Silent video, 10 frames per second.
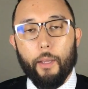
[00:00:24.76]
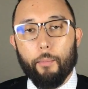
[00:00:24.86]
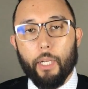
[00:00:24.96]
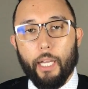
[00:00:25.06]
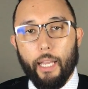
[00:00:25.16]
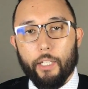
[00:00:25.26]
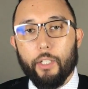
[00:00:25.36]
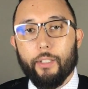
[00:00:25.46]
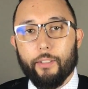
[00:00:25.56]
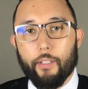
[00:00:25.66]
But an
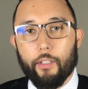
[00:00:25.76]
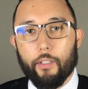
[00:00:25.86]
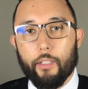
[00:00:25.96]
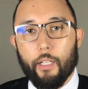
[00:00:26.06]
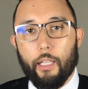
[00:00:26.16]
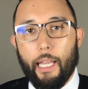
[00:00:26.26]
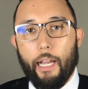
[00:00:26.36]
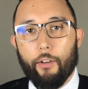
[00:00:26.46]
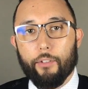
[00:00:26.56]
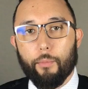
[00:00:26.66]
action essentially
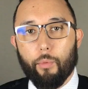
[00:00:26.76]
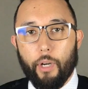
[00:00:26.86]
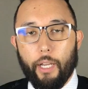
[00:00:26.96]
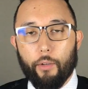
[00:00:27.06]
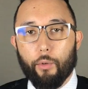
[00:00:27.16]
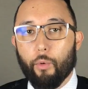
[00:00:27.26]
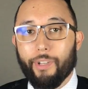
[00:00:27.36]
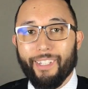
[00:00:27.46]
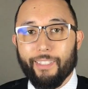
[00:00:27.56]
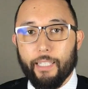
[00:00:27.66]
allows a brand or an
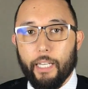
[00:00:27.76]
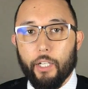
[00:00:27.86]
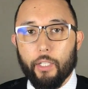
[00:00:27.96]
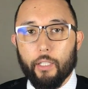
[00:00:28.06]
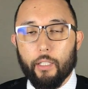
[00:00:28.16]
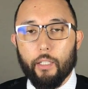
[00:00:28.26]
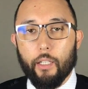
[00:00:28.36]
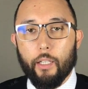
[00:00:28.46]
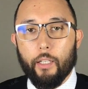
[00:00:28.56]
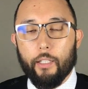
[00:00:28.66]
organization
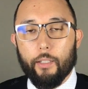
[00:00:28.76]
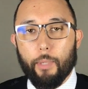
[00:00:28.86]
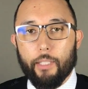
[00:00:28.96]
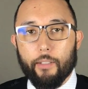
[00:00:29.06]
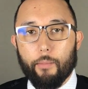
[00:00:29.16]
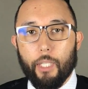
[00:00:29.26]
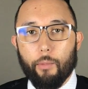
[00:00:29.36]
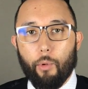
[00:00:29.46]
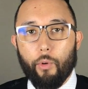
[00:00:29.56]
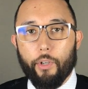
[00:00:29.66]
to basically be
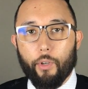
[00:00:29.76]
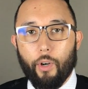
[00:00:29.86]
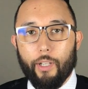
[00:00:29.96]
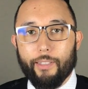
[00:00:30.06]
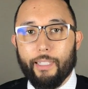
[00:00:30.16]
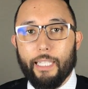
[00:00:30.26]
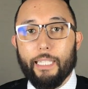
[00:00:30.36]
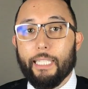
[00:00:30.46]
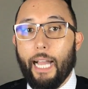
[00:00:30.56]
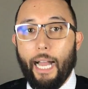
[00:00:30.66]
deployed across the
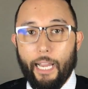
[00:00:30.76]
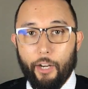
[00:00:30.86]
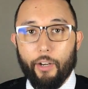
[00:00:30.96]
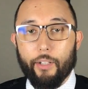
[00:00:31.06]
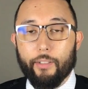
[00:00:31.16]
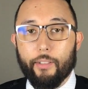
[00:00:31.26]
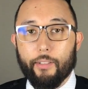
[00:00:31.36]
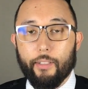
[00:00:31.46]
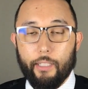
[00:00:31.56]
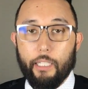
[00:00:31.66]
entire
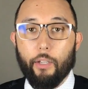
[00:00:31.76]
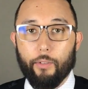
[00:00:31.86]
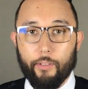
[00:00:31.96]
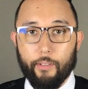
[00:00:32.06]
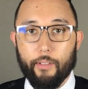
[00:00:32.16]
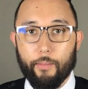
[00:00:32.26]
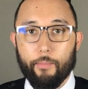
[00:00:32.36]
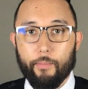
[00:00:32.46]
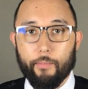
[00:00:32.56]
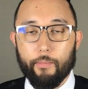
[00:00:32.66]
assistant ecosystem.
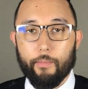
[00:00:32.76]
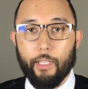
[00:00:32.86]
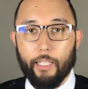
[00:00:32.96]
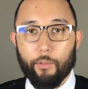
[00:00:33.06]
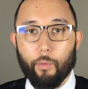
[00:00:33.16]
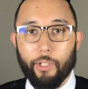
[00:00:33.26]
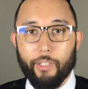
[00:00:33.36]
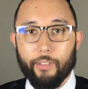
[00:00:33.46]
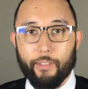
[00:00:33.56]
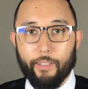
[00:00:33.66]
And that's what we're going
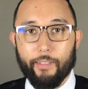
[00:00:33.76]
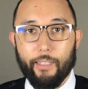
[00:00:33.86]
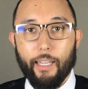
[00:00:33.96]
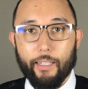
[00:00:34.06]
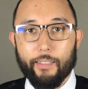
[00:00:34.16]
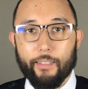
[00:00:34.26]
to discuss today.